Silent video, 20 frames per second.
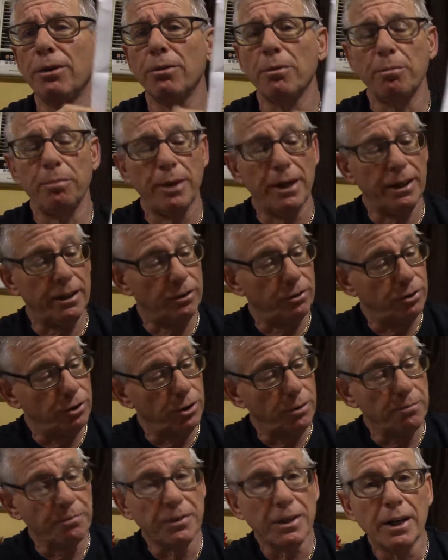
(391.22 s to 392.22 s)
a page.
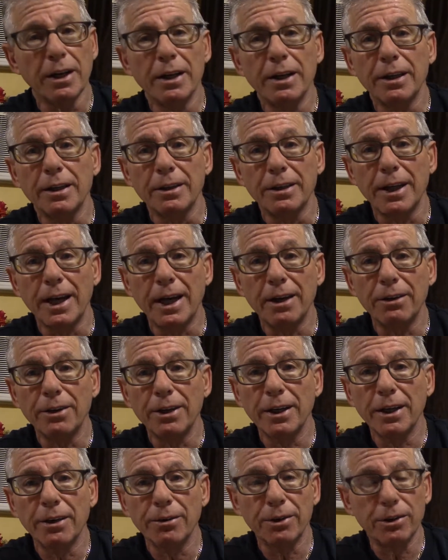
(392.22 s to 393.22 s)
Down
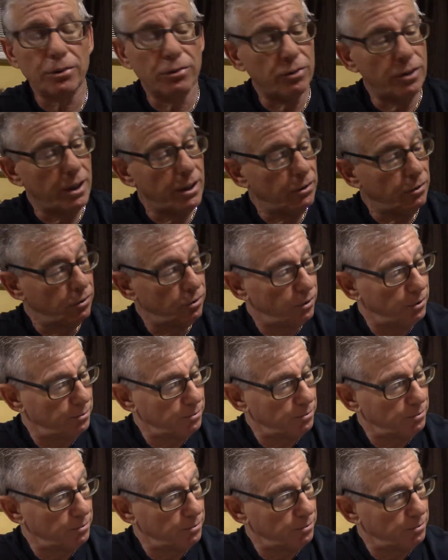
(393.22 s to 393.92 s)
here it says,